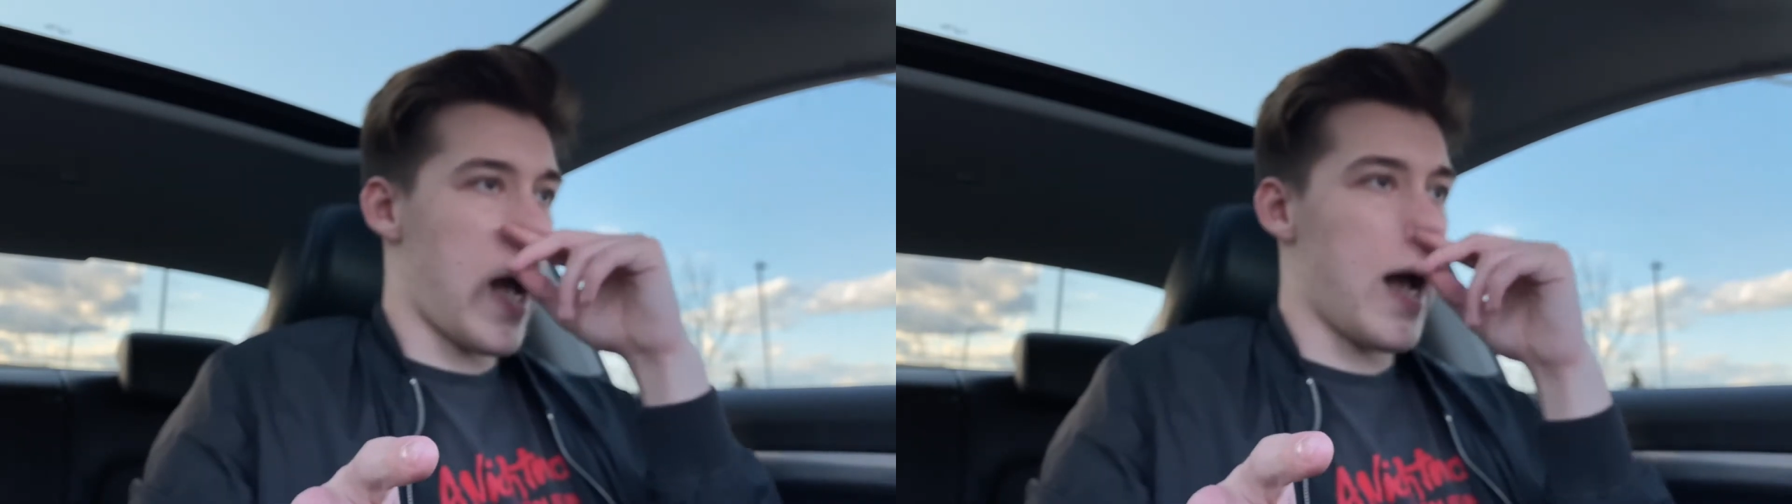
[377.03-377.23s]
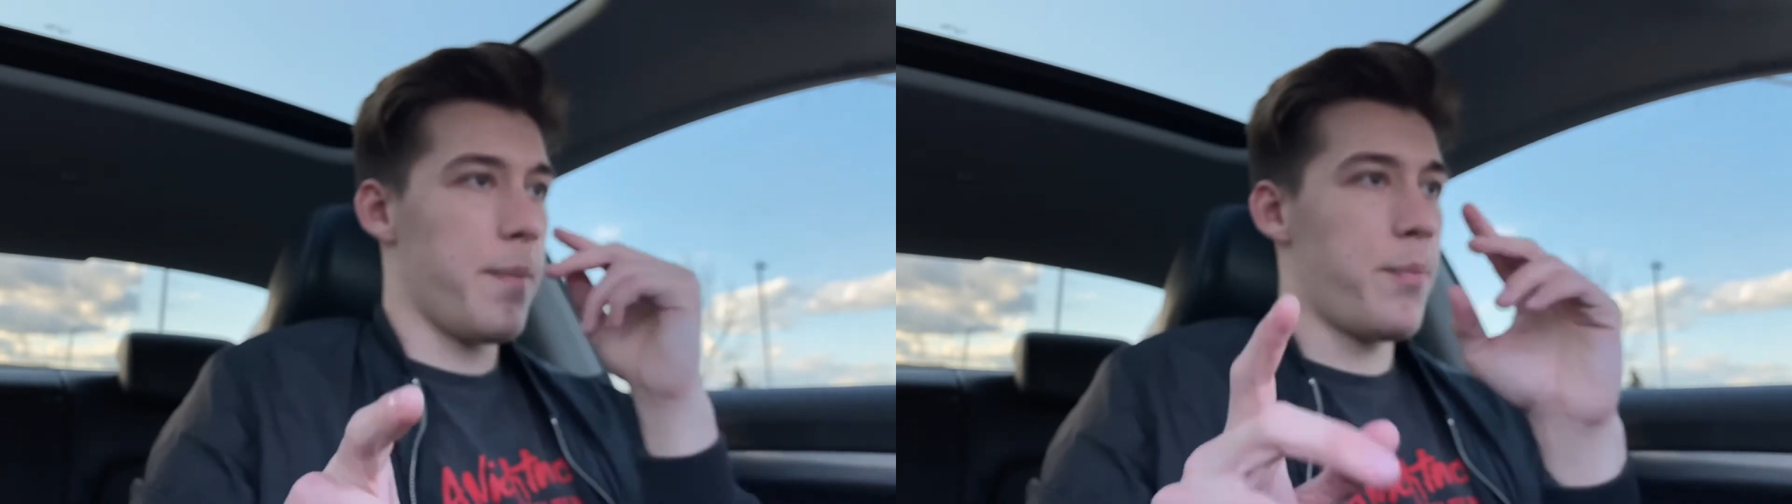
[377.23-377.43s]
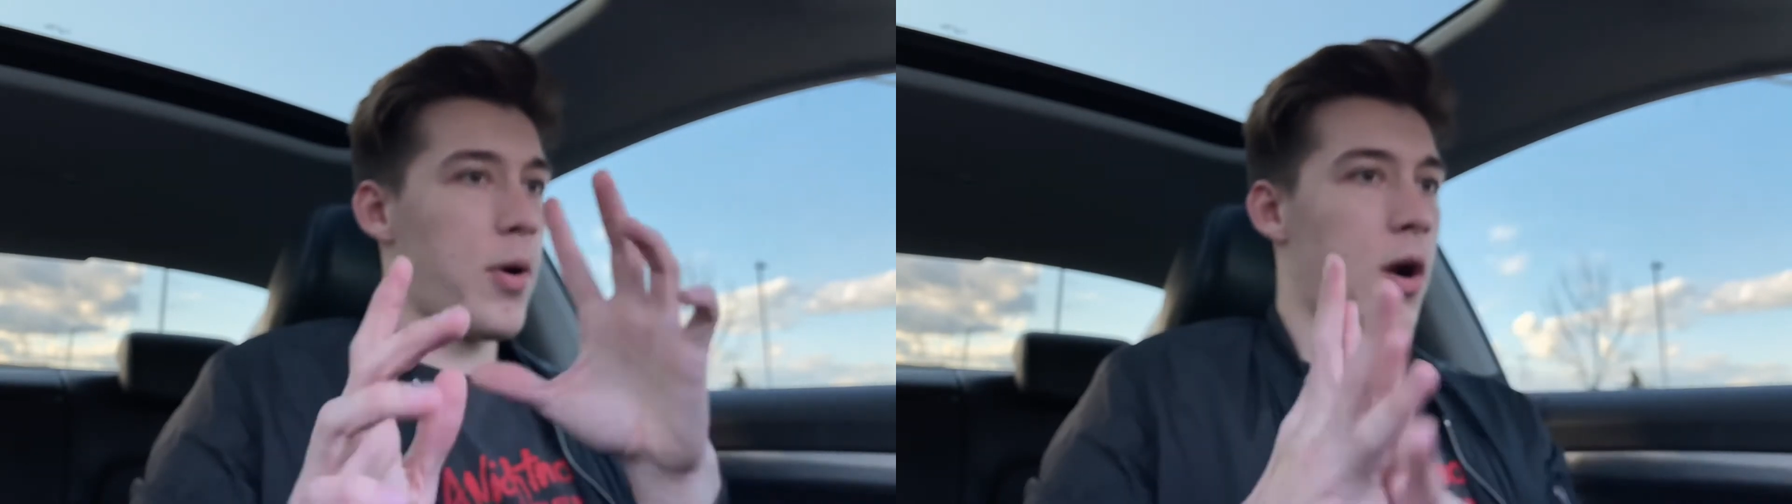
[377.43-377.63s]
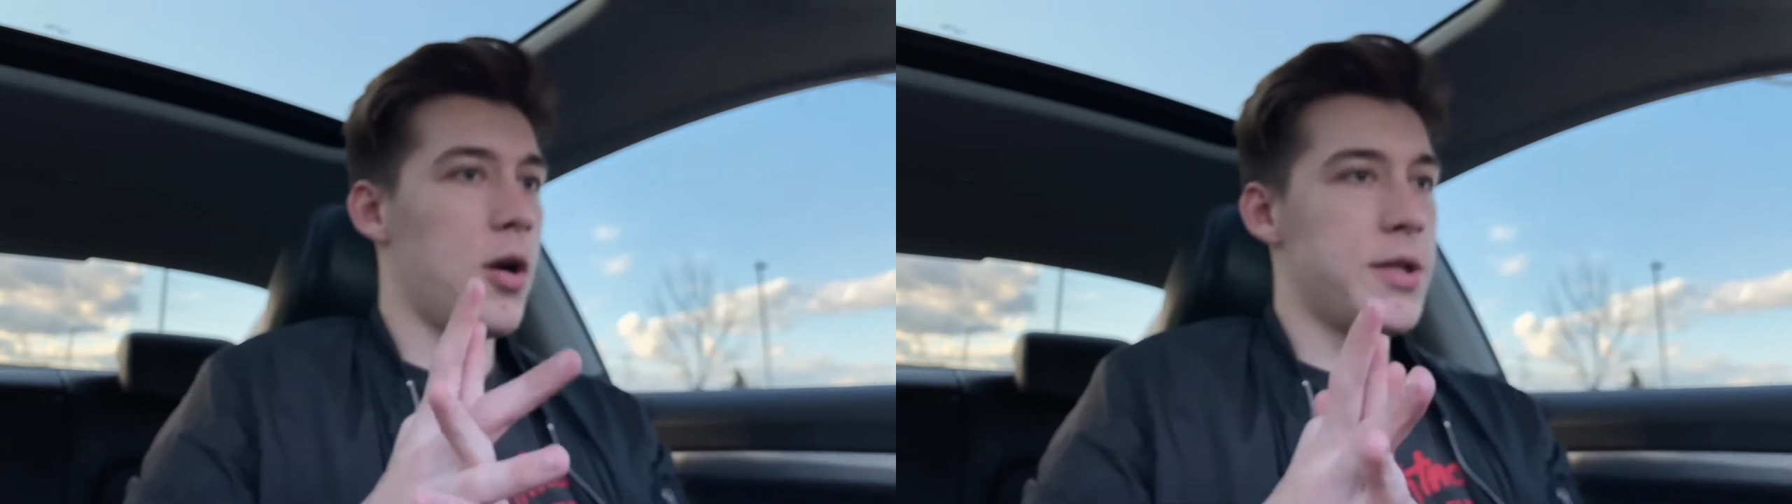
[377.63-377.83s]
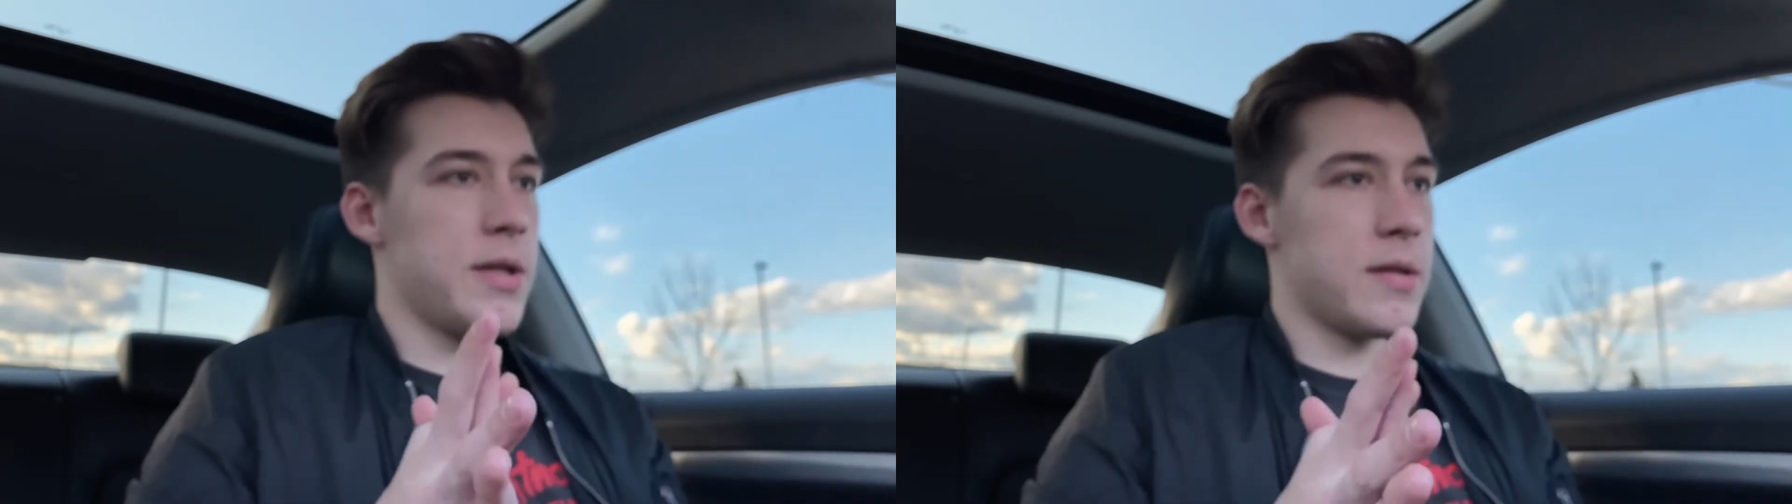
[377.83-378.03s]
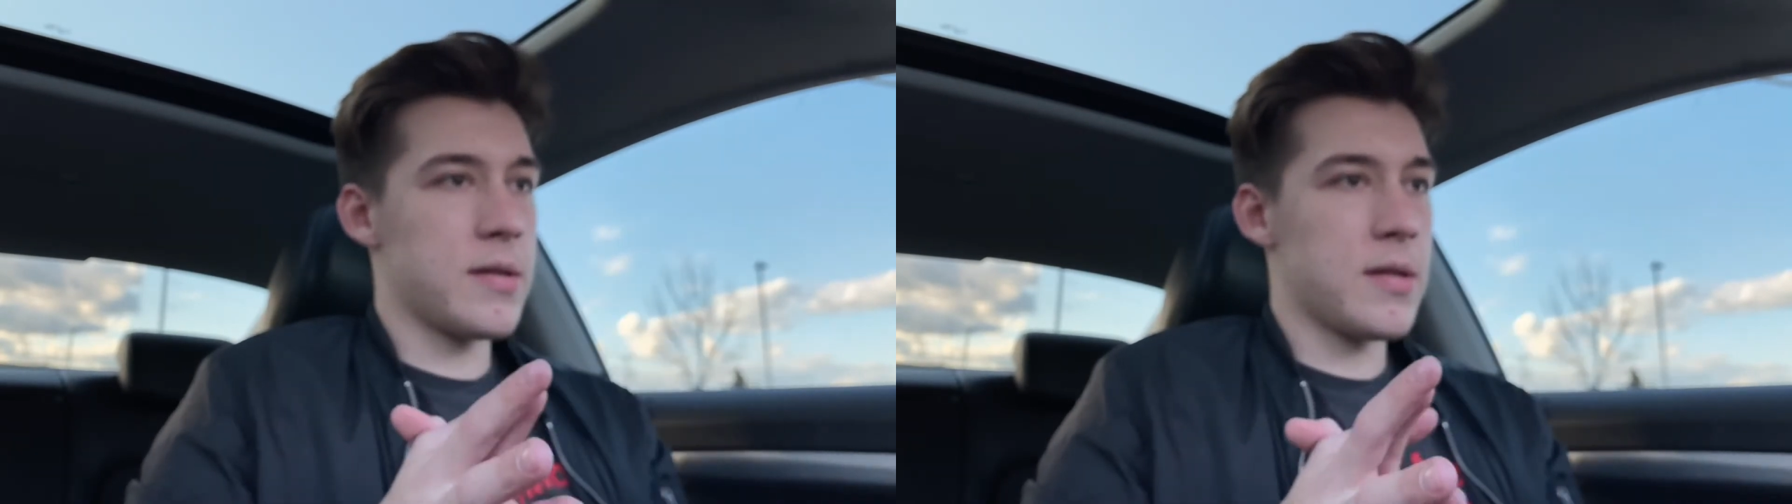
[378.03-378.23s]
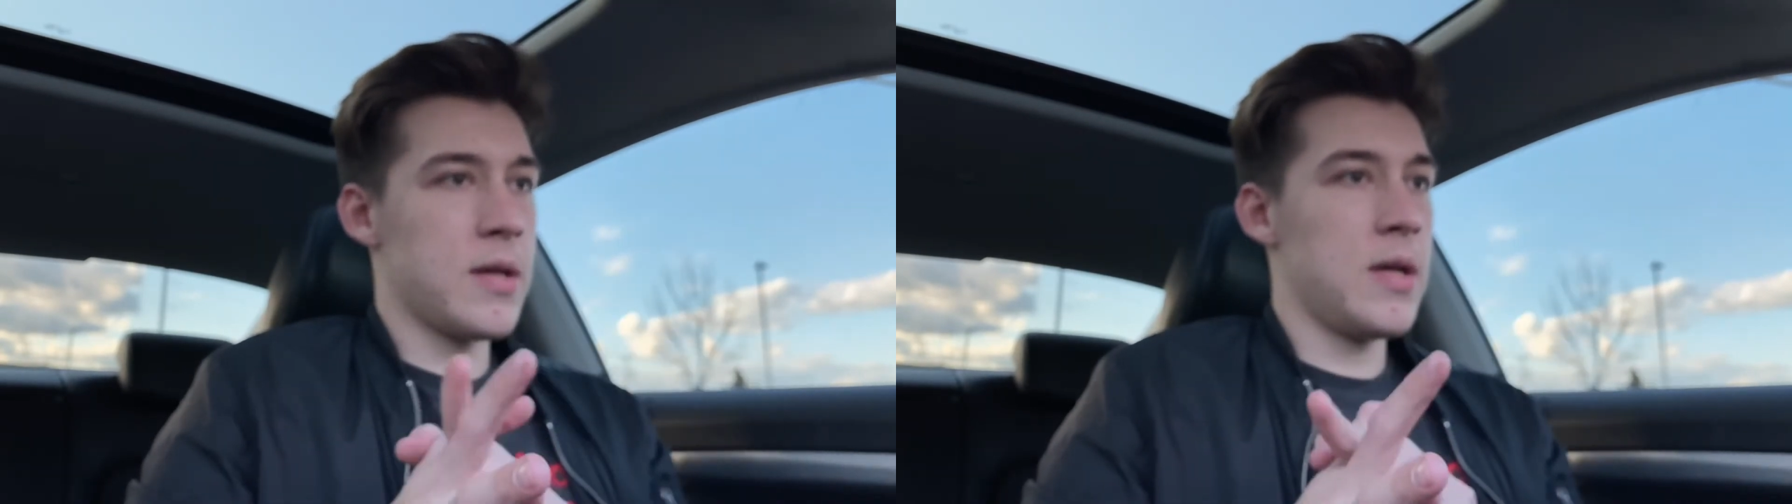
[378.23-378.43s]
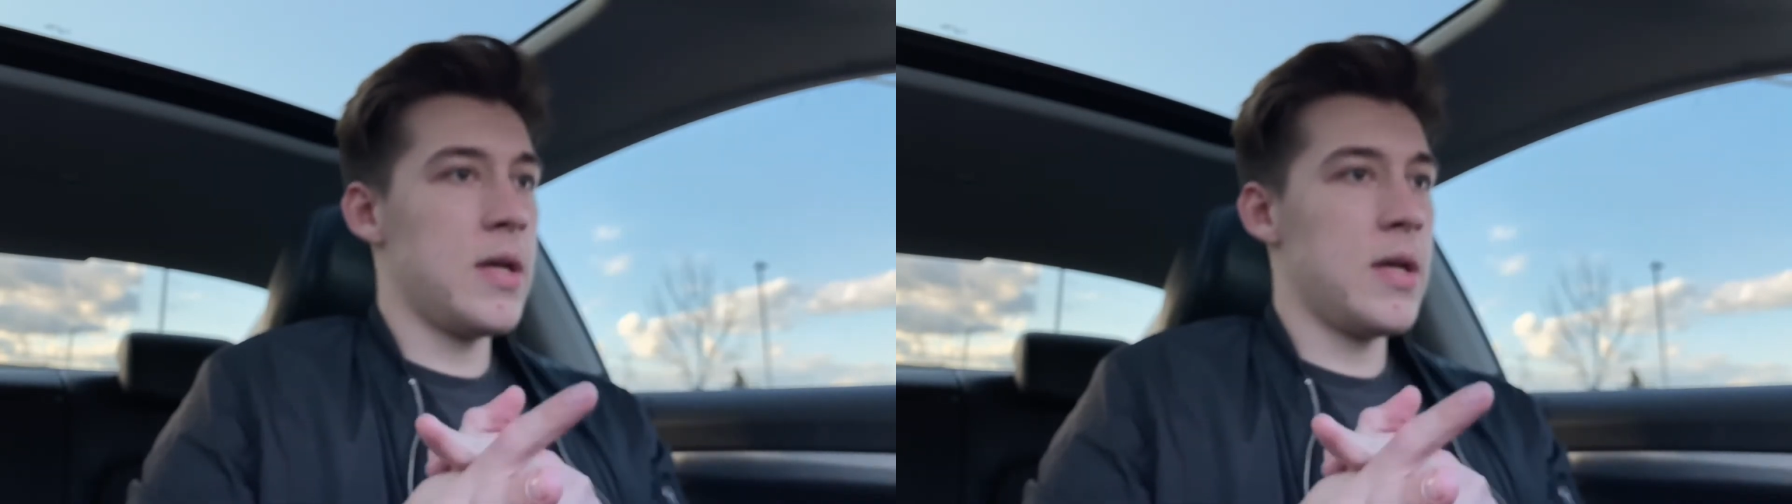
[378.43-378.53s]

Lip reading: I purchased